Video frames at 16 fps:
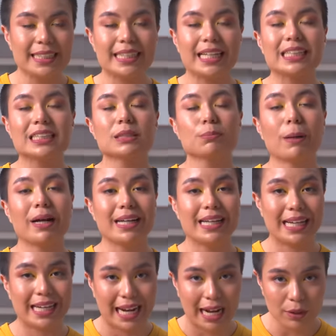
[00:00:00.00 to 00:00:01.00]
then spreading
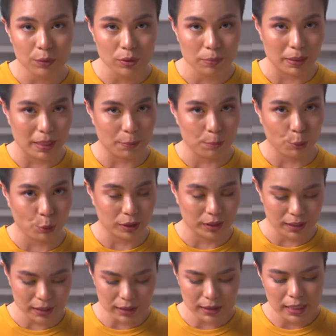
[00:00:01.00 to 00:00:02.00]
it out would be
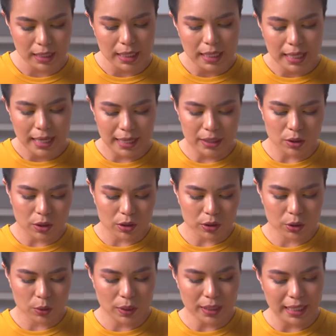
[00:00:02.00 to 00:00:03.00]
important. And
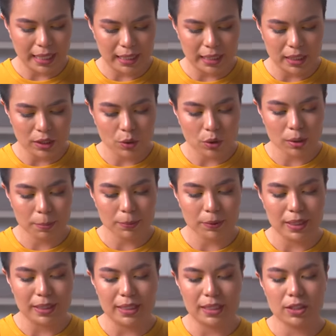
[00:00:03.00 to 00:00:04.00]
also, again,
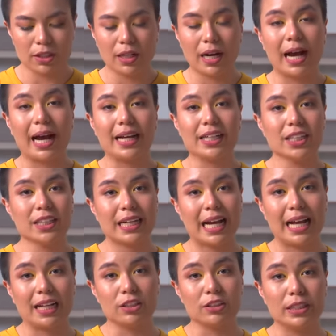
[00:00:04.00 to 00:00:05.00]
incorporating your higher
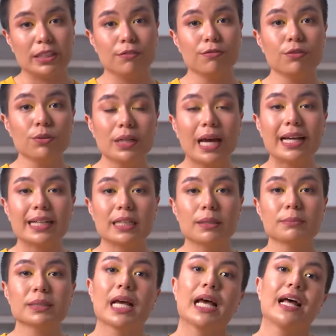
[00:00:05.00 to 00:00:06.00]
calorie food
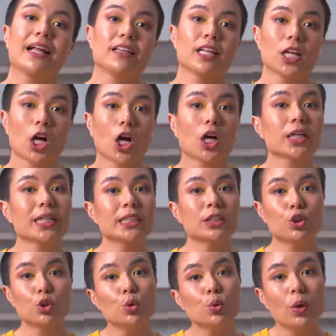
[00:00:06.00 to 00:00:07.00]
items that aren't
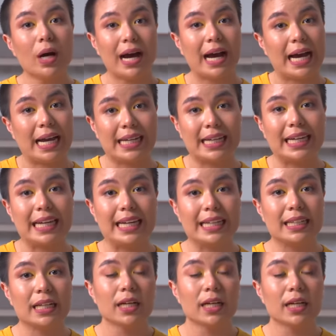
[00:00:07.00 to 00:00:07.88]
too high in